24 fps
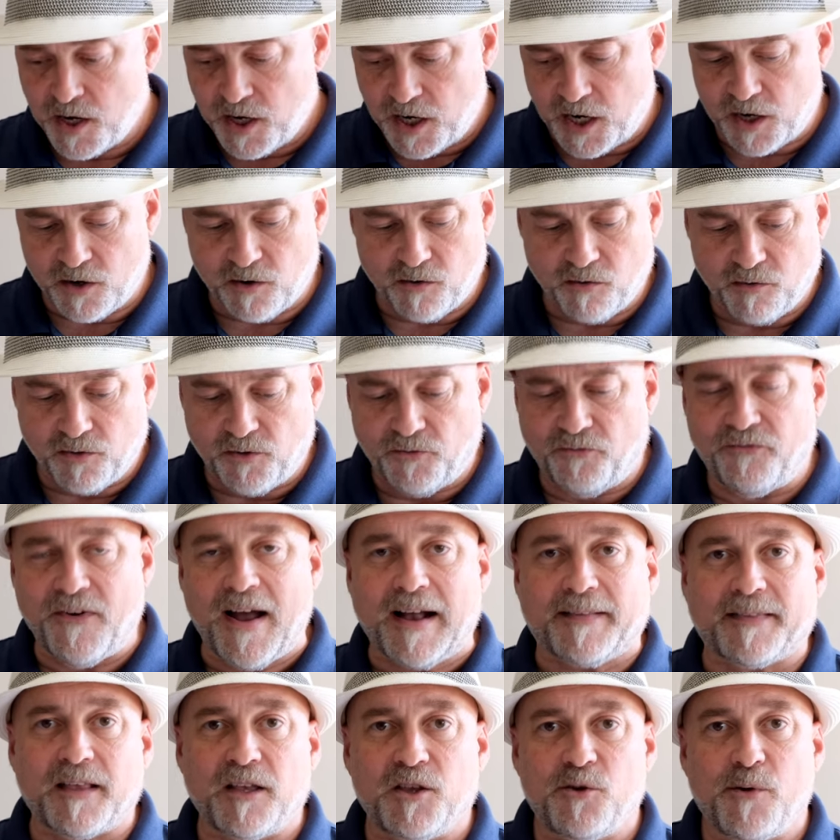You know, the
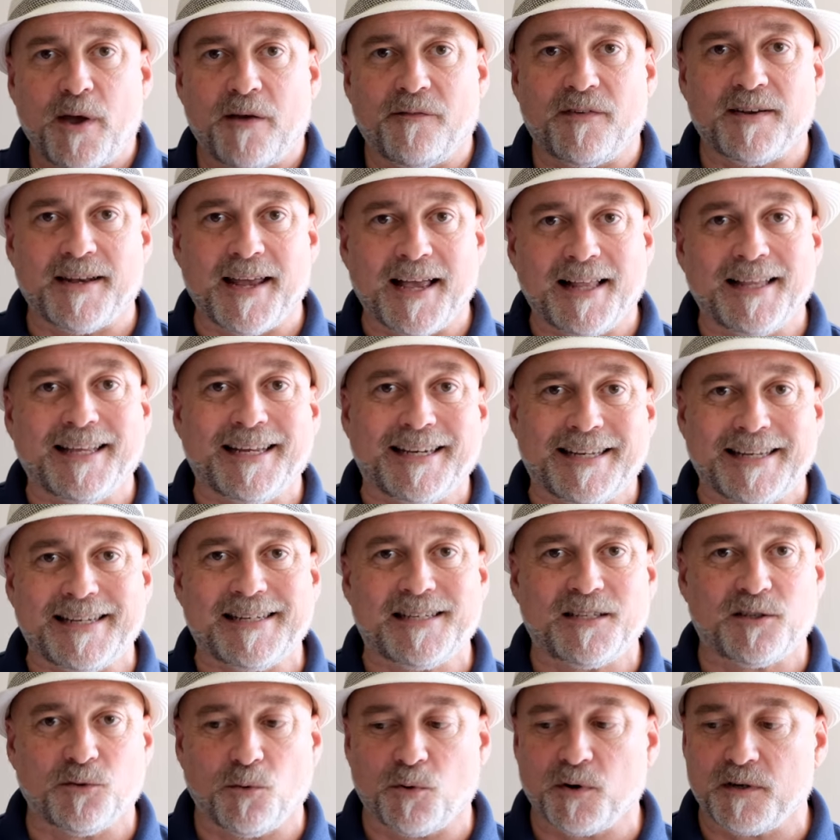fact that you have an LED
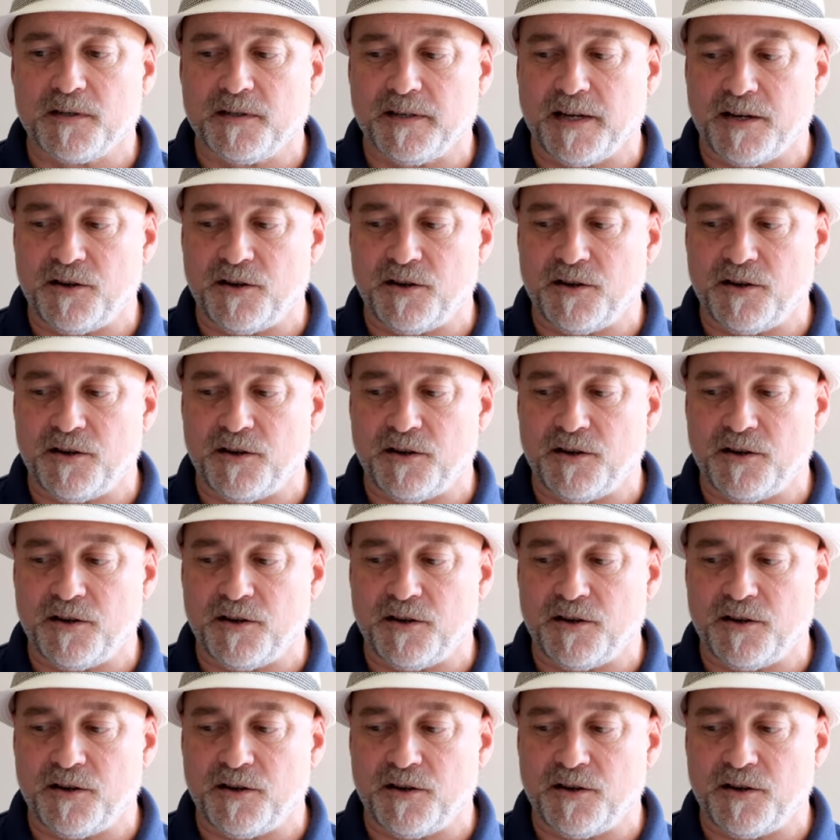source